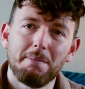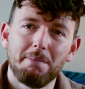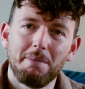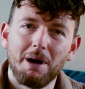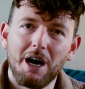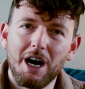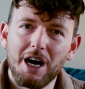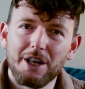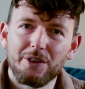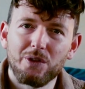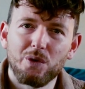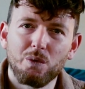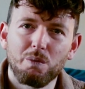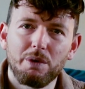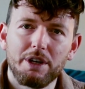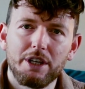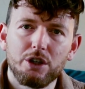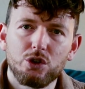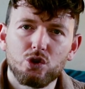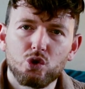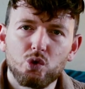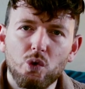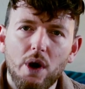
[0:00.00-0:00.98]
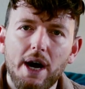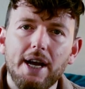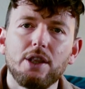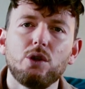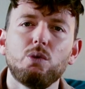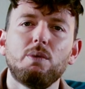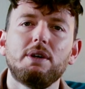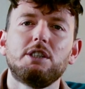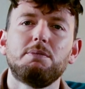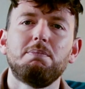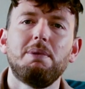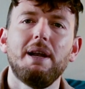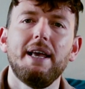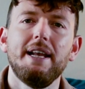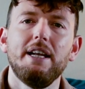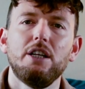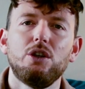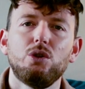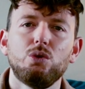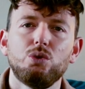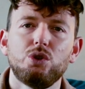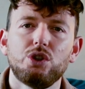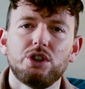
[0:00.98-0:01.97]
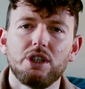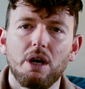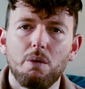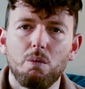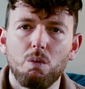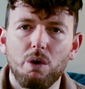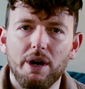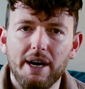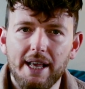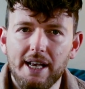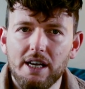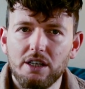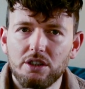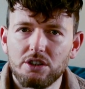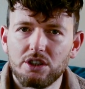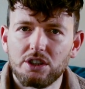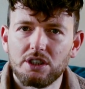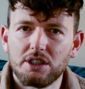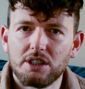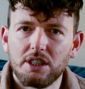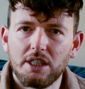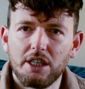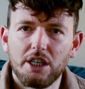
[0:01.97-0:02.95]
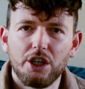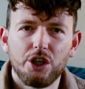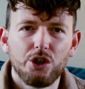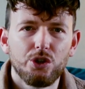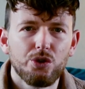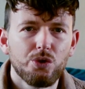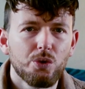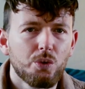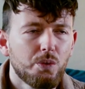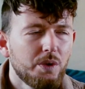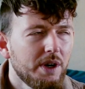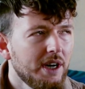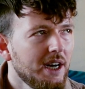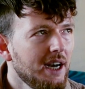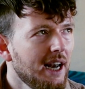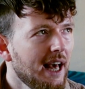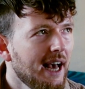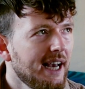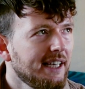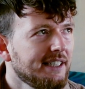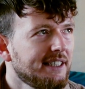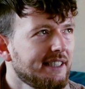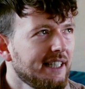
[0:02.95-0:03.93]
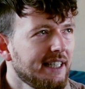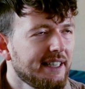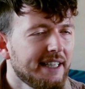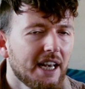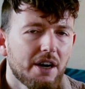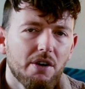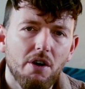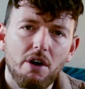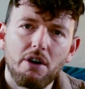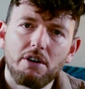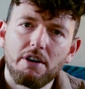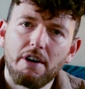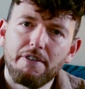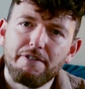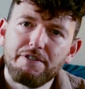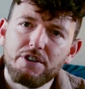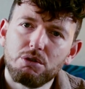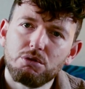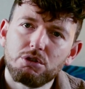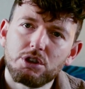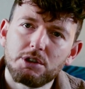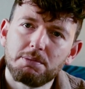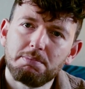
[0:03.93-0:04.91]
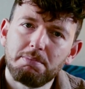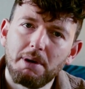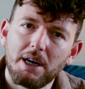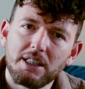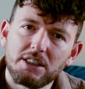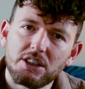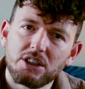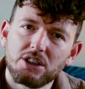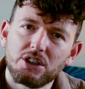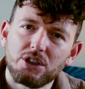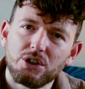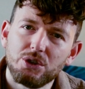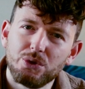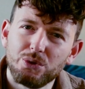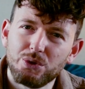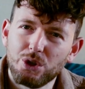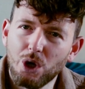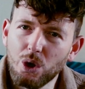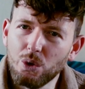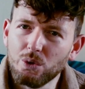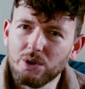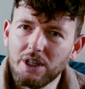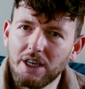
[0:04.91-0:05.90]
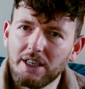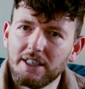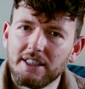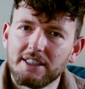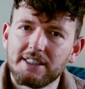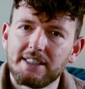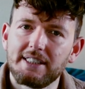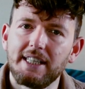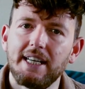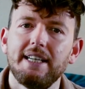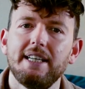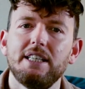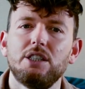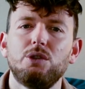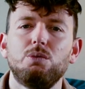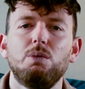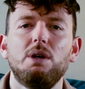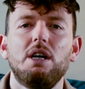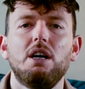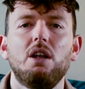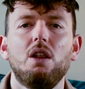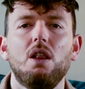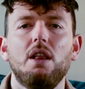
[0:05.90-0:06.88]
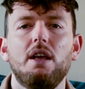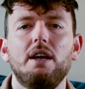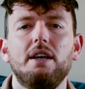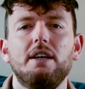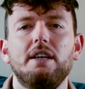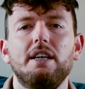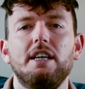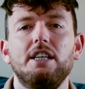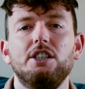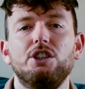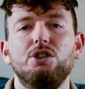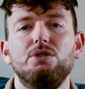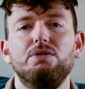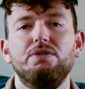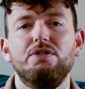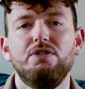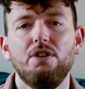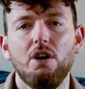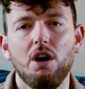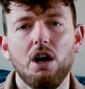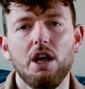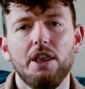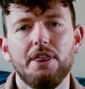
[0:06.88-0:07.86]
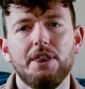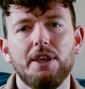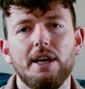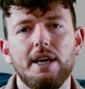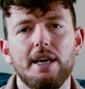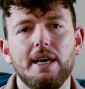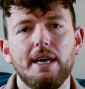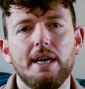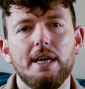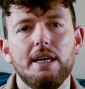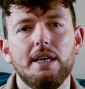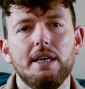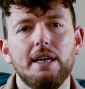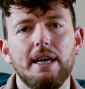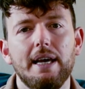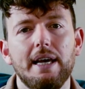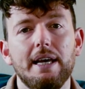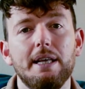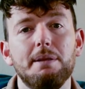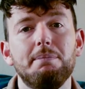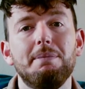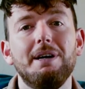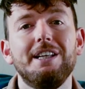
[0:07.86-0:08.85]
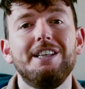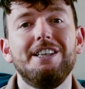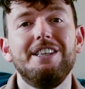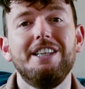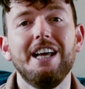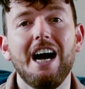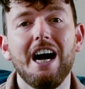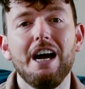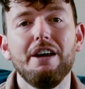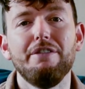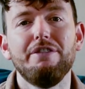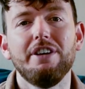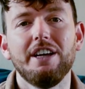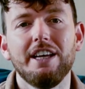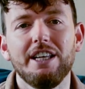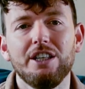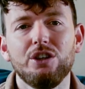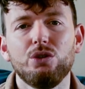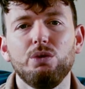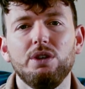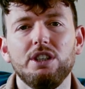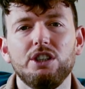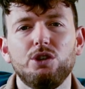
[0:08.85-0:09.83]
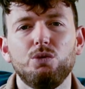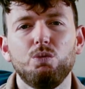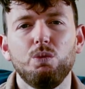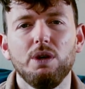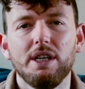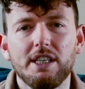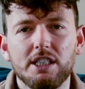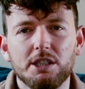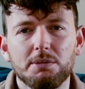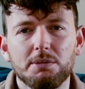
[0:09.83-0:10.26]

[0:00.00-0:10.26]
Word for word: but when you try to explain it to someone else, you realize that there are a few spots you don't understand as well as you thought. And by diving into these weak